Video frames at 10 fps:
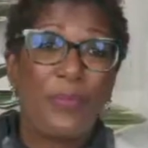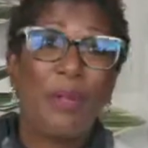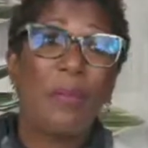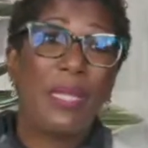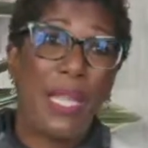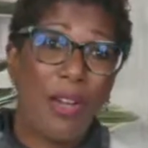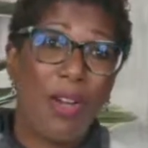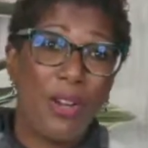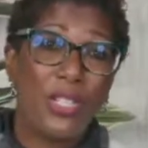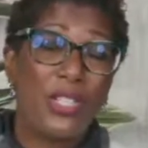But they
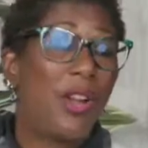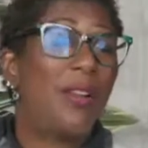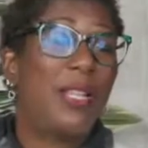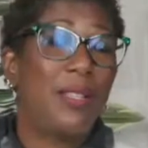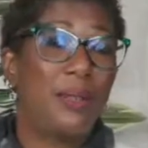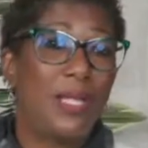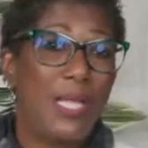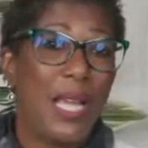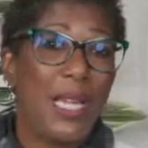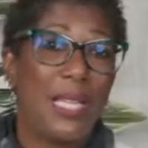are starting those
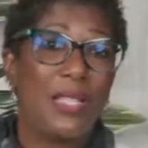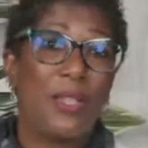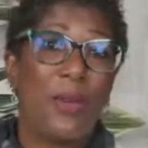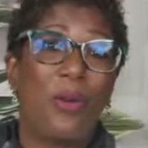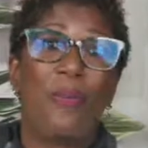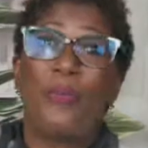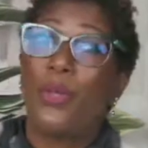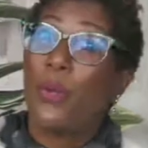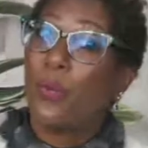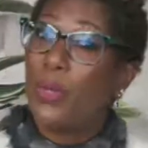studies, so
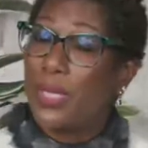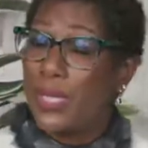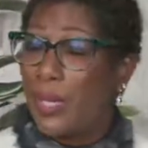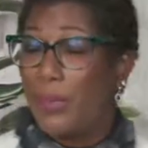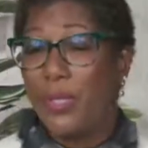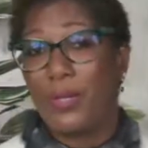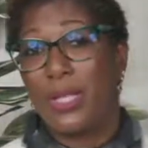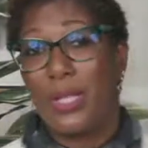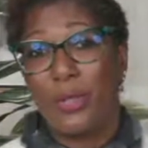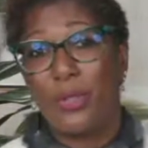we'll see what those
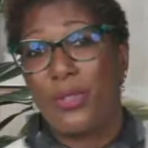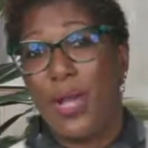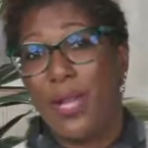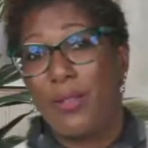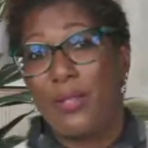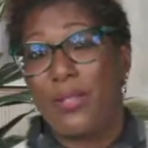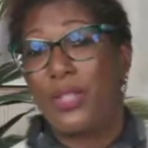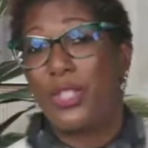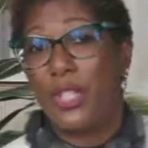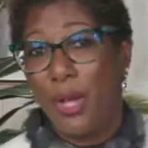clinical trials
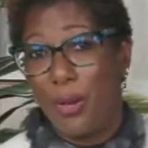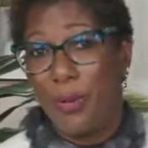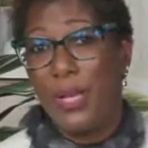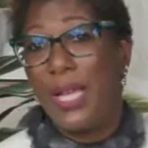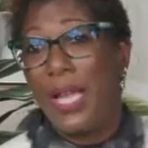show,